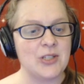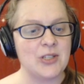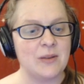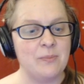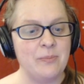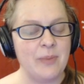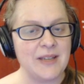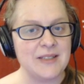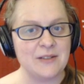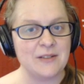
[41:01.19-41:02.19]
I wish the
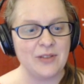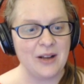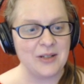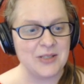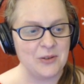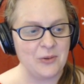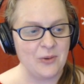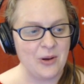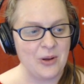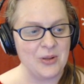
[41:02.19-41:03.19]
best of luck
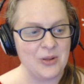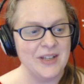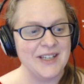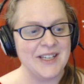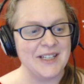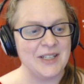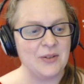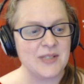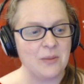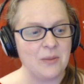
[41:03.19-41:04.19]
to you all
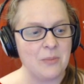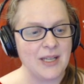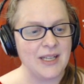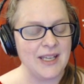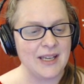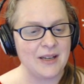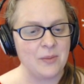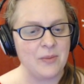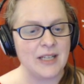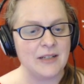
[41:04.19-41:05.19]
in using
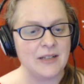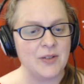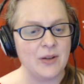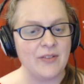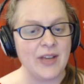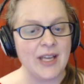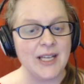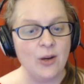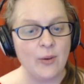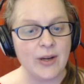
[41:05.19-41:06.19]
ManyCam. And if you have
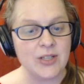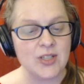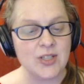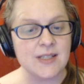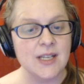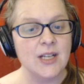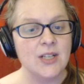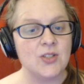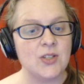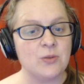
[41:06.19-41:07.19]
any questions,
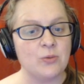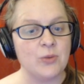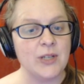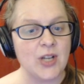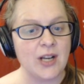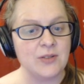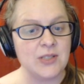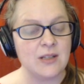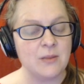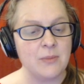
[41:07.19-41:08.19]
just reach
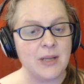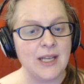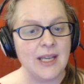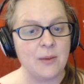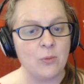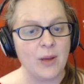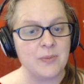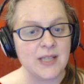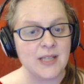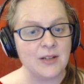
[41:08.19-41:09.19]
out to the
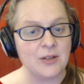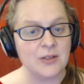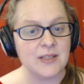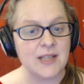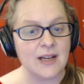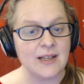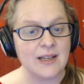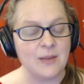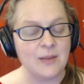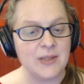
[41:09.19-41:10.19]
ManyCam website or to
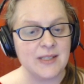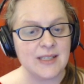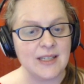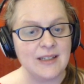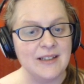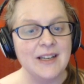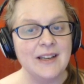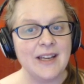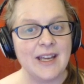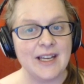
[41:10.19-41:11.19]
Dada ABC.
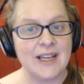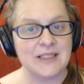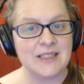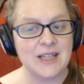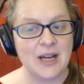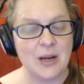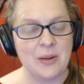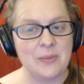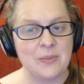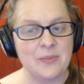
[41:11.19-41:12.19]
And
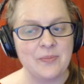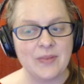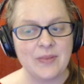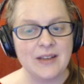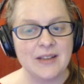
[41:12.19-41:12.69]
um,